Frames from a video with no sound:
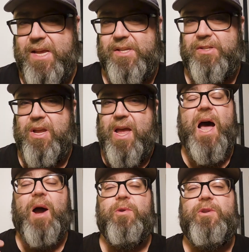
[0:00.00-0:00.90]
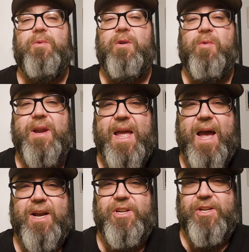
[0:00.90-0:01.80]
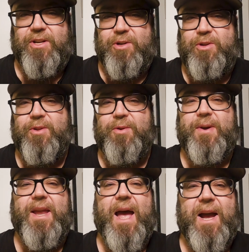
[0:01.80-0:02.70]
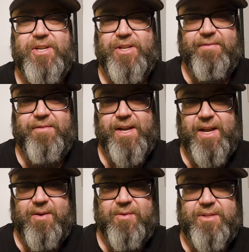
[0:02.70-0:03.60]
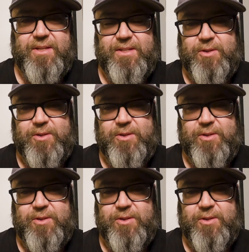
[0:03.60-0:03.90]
is I would do a reaction to the reaction videos,